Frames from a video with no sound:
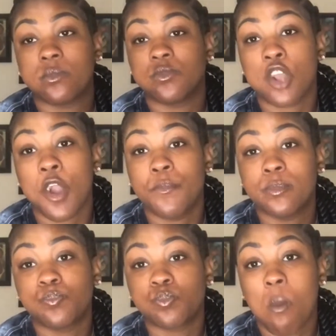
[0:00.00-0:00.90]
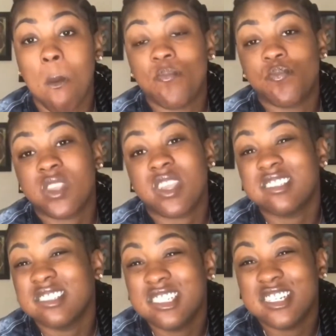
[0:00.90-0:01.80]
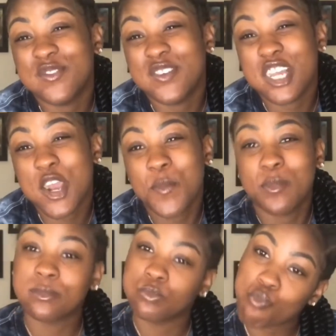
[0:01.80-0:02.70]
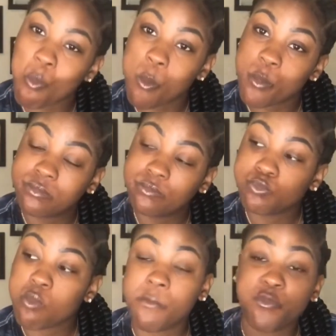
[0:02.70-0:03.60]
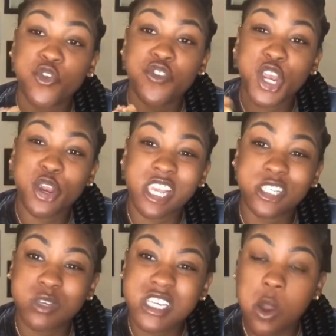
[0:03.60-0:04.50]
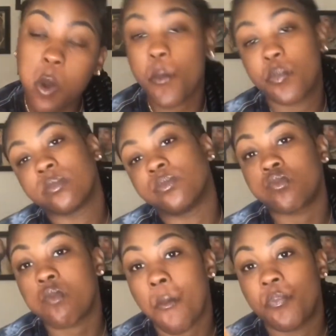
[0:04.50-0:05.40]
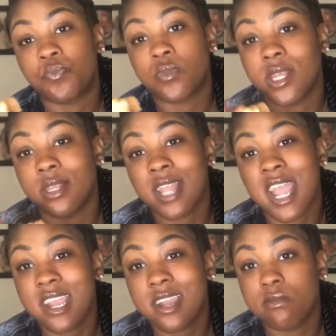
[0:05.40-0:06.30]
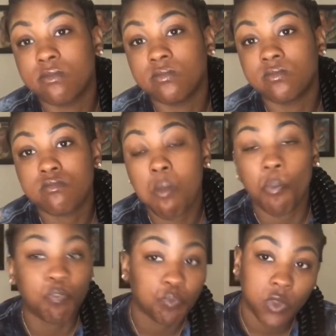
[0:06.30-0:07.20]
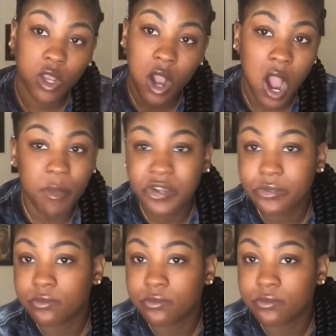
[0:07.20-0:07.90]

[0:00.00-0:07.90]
So, that's the end of this video. New video next week. Like, comment.